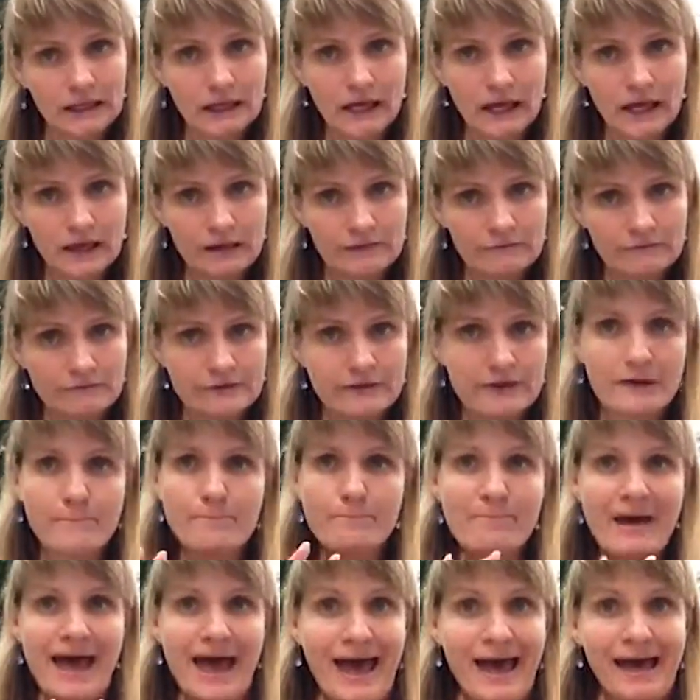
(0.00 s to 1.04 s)
of the
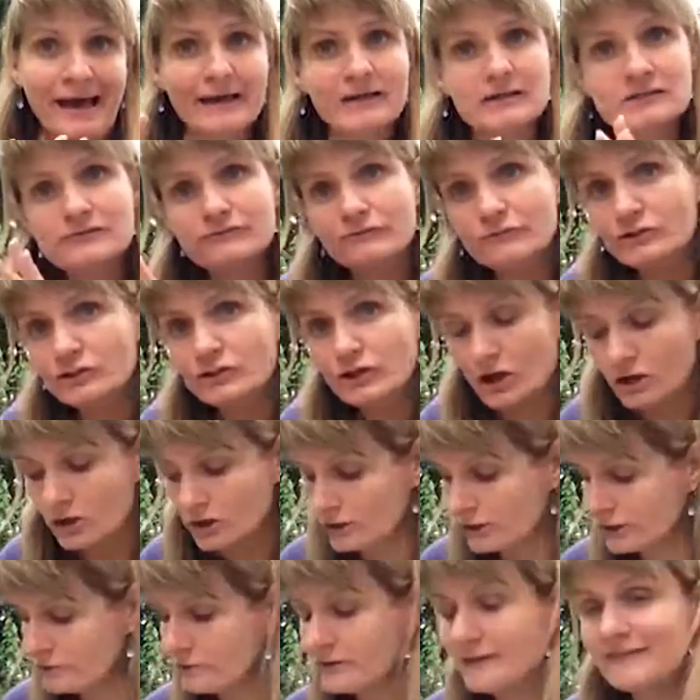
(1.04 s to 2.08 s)
bags for
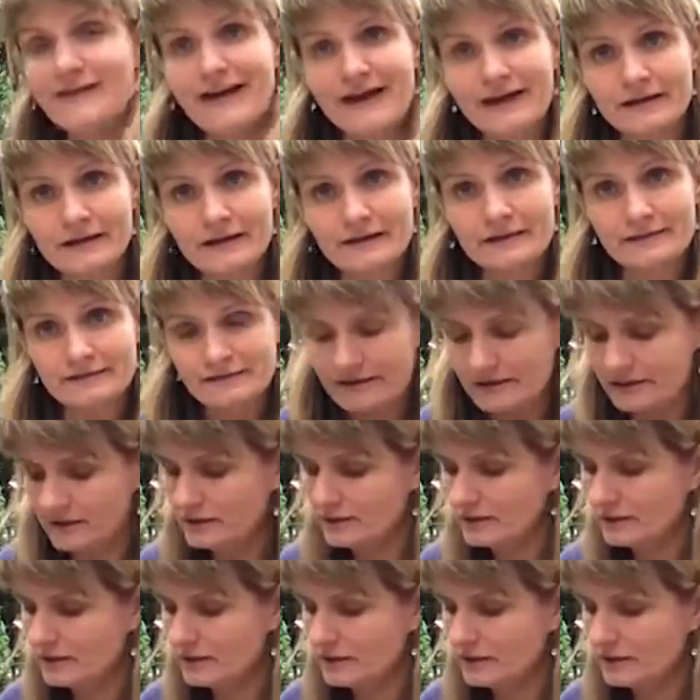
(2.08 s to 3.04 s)
yarn and that kind of thing.